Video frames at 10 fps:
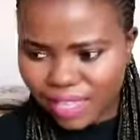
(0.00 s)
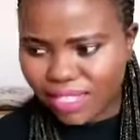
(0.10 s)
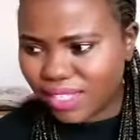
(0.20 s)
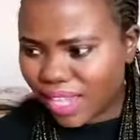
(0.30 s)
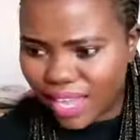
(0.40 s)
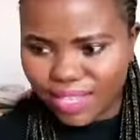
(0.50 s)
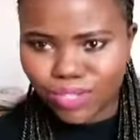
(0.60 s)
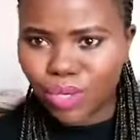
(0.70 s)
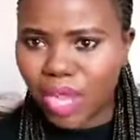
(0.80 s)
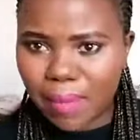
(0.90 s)
this guy
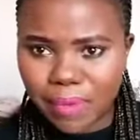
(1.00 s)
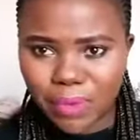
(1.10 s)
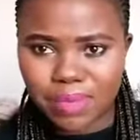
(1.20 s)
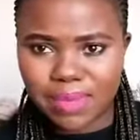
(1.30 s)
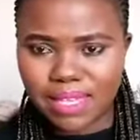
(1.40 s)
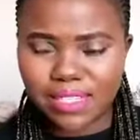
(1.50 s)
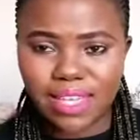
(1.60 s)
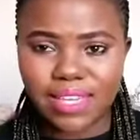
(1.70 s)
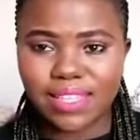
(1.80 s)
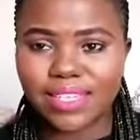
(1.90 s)
is not happy with me
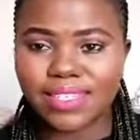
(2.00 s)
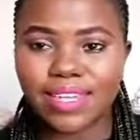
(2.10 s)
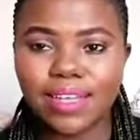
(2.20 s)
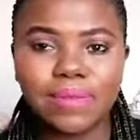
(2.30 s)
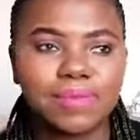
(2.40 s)
taking the drink